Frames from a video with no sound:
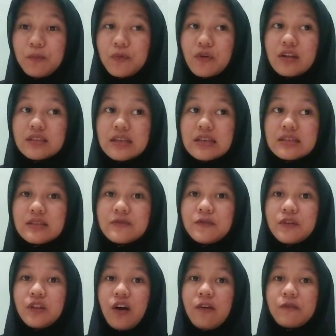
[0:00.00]
process
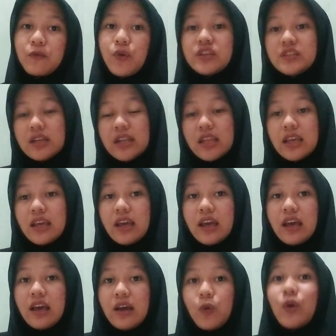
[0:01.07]
full of
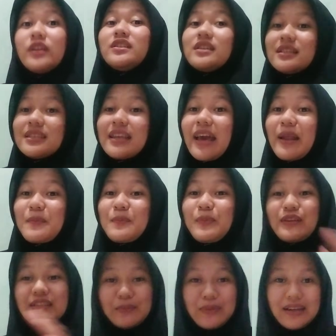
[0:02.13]
questions, and
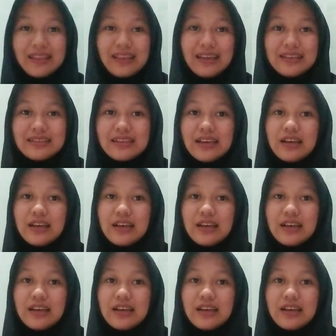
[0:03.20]
possibilities.